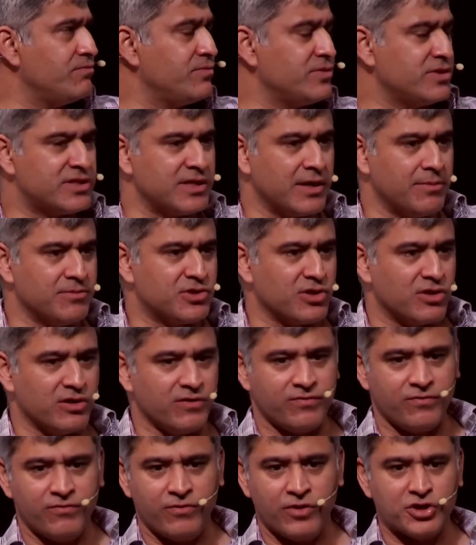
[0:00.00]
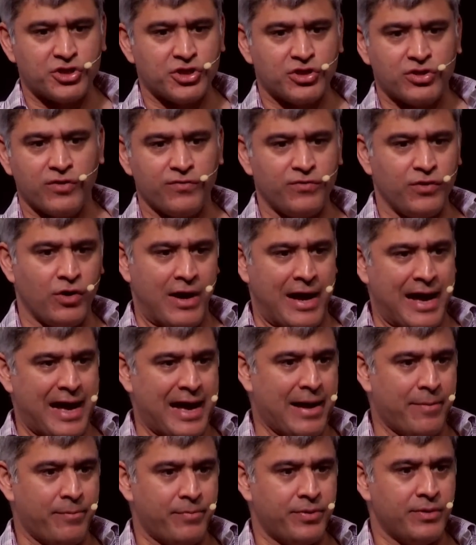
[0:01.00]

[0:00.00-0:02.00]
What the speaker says: some sort of version of your app,